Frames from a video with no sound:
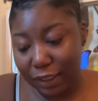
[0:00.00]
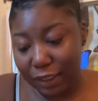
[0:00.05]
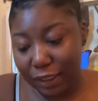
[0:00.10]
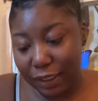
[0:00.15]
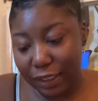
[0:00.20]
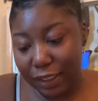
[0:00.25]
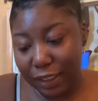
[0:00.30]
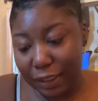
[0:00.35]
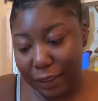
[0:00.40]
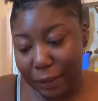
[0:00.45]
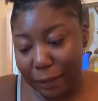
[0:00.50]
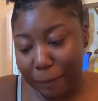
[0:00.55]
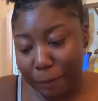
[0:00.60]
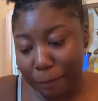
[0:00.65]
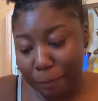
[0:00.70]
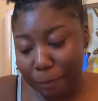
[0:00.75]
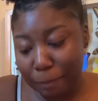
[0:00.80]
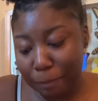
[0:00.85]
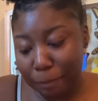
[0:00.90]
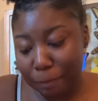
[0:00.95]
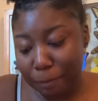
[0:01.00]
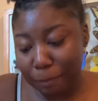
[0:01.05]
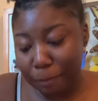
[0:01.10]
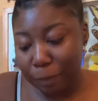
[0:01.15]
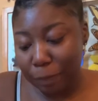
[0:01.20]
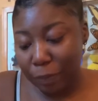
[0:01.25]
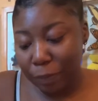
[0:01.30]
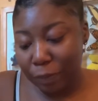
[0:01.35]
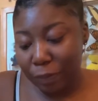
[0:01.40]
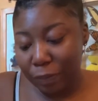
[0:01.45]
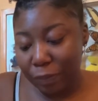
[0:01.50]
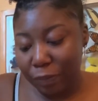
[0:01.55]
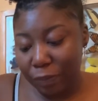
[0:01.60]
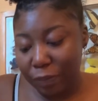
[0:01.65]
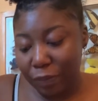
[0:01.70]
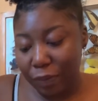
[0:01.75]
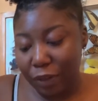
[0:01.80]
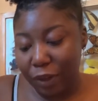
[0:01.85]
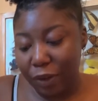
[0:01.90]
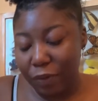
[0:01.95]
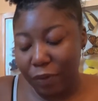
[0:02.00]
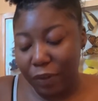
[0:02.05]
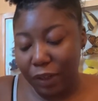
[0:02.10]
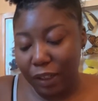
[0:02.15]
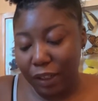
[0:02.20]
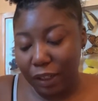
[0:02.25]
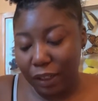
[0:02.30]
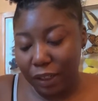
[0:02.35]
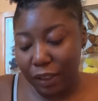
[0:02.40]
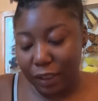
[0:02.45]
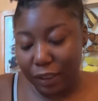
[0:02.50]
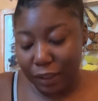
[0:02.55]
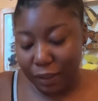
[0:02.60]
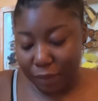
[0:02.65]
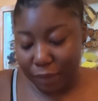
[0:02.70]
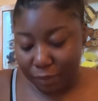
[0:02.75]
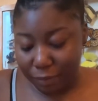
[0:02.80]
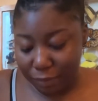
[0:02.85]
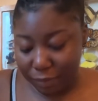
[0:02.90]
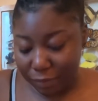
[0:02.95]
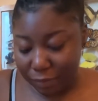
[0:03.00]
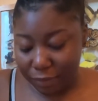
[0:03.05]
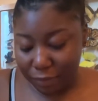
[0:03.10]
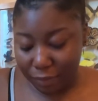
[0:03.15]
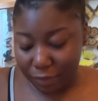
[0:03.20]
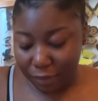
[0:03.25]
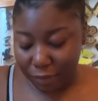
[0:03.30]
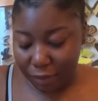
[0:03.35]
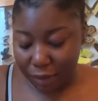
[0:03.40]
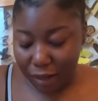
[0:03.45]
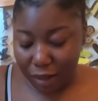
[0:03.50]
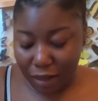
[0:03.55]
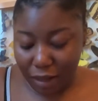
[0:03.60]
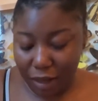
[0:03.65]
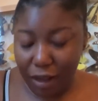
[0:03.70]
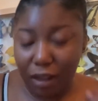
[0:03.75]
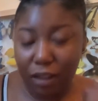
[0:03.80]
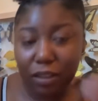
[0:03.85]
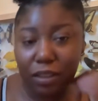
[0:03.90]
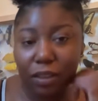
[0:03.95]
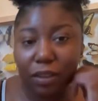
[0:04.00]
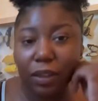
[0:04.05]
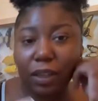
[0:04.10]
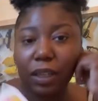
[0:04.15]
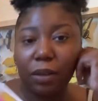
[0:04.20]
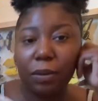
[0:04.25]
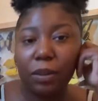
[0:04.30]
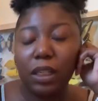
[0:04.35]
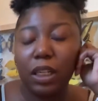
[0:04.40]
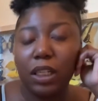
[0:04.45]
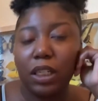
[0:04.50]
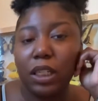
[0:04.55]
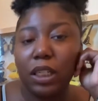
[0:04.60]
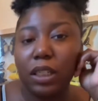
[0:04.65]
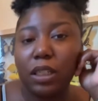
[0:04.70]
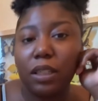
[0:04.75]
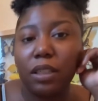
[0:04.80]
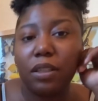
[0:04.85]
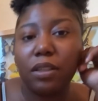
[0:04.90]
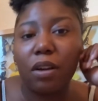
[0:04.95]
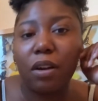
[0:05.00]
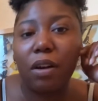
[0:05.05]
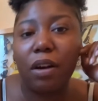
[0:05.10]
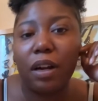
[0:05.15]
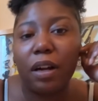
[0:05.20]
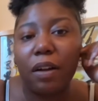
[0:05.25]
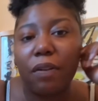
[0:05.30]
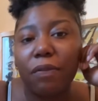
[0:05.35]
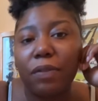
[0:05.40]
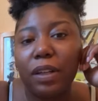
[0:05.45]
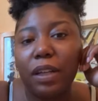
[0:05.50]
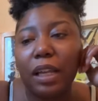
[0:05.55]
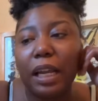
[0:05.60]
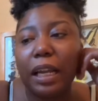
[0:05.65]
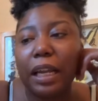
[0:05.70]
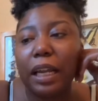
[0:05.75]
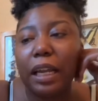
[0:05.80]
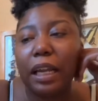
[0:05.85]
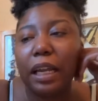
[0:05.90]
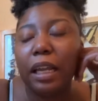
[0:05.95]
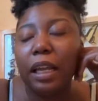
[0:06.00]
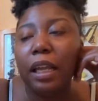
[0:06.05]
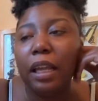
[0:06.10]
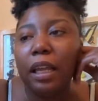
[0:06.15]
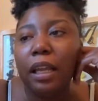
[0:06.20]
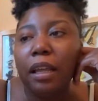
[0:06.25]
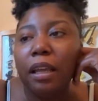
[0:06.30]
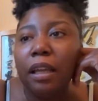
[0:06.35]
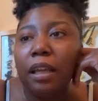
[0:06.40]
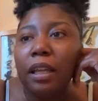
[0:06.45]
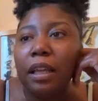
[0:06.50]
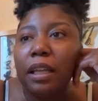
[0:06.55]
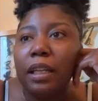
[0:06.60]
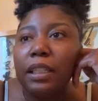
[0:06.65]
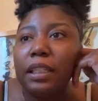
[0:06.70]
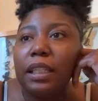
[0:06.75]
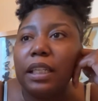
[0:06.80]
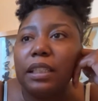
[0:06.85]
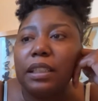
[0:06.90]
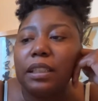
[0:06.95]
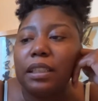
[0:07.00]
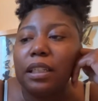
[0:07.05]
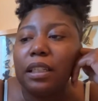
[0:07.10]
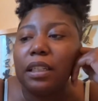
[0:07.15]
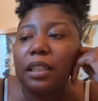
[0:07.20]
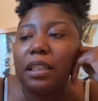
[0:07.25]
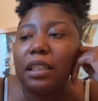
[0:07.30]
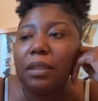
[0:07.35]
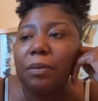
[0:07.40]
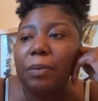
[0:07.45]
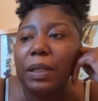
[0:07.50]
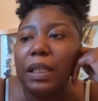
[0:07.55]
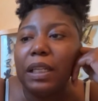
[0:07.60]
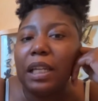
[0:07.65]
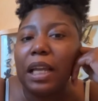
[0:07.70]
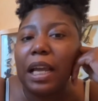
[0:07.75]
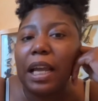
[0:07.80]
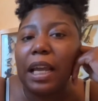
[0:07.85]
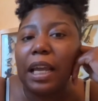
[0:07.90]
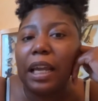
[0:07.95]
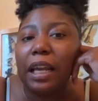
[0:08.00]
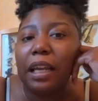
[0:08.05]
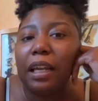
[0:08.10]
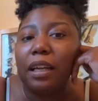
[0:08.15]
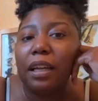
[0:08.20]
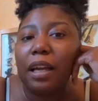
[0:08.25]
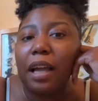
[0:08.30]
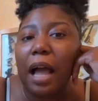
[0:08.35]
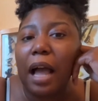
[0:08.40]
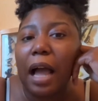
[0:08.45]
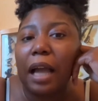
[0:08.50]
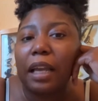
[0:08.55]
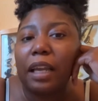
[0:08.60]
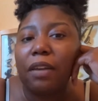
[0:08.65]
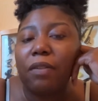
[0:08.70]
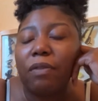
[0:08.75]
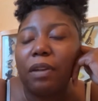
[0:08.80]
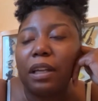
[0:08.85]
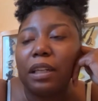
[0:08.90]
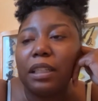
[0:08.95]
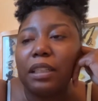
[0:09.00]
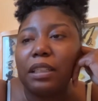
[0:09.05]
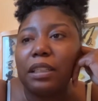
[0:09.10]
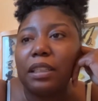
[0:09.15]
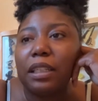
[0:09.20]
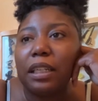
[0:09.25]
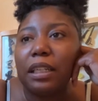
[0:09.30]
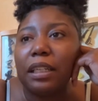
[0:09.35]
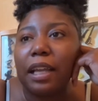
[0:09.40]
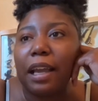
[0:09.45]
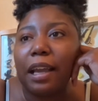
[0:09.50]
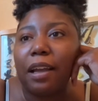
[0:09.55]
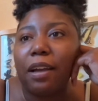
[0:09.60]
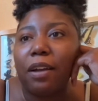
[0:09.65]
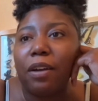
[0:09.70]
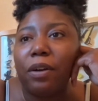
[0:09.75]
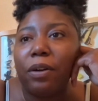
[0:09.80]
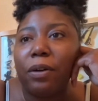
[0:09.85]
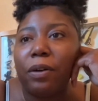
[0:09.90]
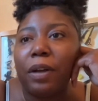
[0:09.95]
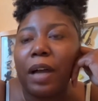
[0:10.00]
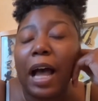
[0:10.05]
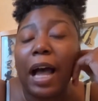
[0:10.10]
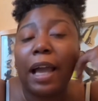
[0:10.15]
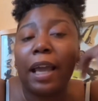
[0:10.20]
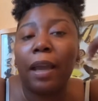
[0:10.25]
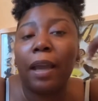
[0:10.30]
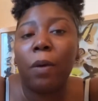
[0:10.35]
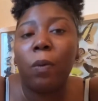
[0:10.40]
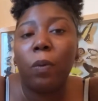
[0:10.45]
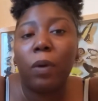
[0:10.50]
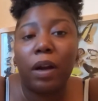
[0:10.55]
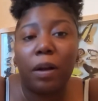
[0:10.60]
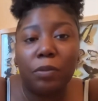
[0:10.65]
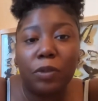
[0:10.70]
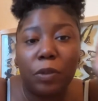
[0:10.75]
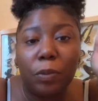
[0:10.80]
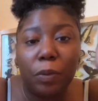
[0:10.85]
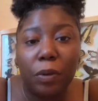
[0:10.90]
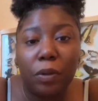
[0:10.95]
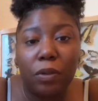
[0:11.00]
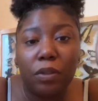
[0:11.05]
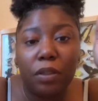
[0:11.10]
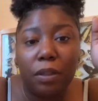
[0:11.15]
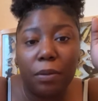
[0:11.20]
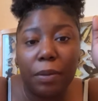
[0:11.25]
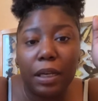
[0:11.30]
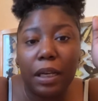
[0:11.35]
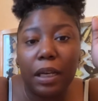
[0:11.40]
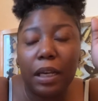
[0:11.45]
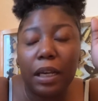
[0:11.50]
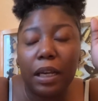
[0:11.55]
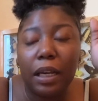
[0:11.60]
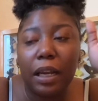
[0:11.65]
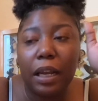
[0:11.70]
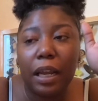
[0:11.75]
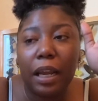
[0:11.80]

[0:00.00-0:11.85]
Yeah. You feeling good. Also here with the Justice card, I feel like this could be like, I can finally sit down. I am where I'm supposed to be.